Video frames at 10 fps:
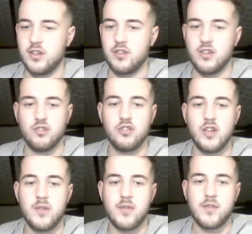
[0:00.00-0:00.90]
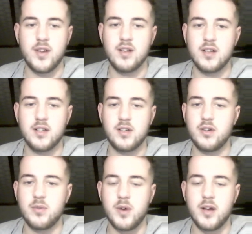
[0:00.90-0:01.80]
You just overthink. I don't
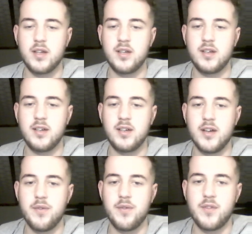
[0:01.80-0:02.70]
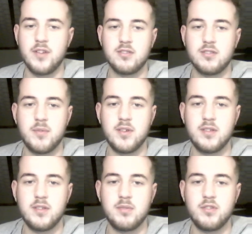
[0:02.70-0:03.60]
know why I overthink some of
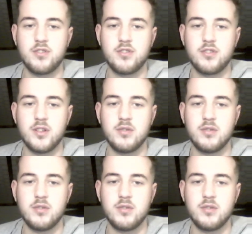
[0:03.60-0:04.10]
these. We just do.